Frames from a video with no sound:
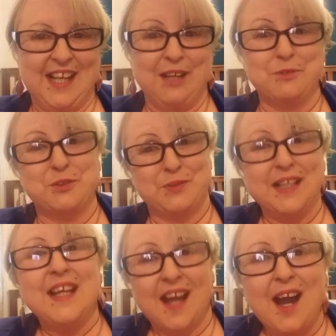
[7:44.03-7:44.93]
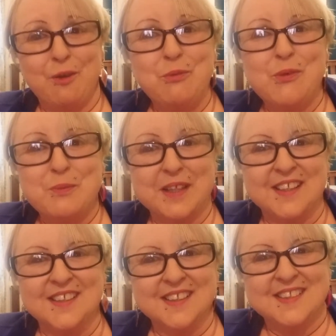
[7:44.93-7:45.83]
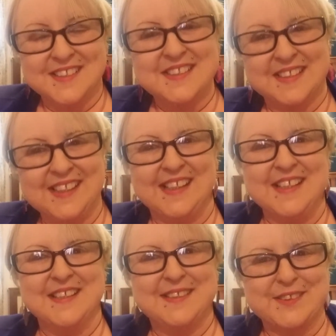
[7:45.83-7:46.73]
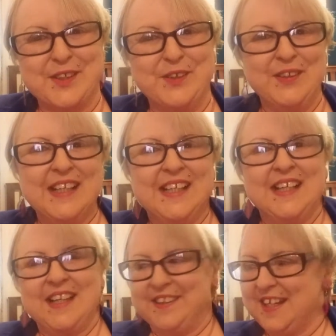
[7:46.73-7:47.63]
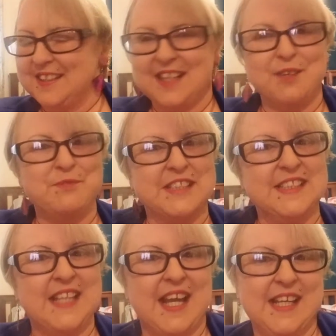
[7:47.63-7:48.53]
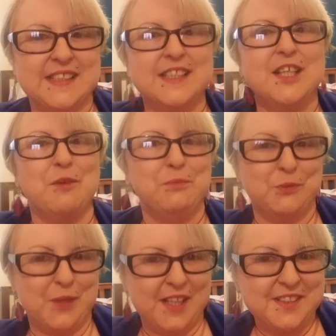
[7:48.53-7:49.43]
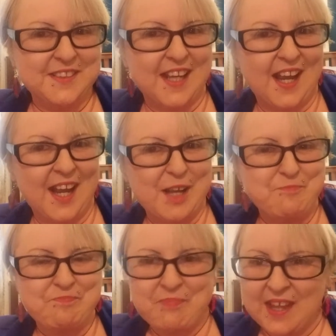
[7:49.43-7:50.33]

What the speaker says: It was really heartwarming to see. So that comes in at number 1.